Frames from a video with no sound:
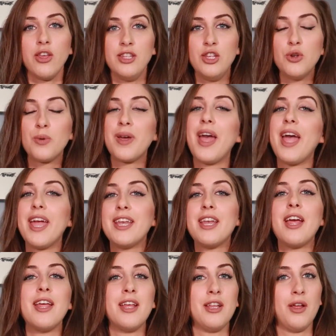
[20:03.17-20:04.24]
you
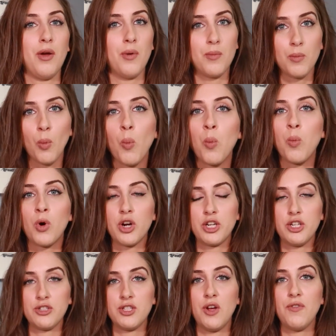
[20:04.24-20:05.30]
can
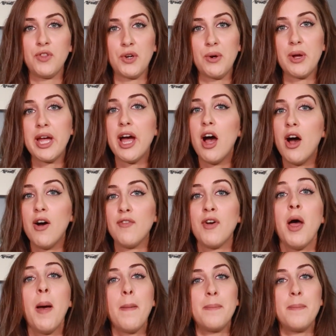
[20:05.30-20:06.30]
work yourself through it of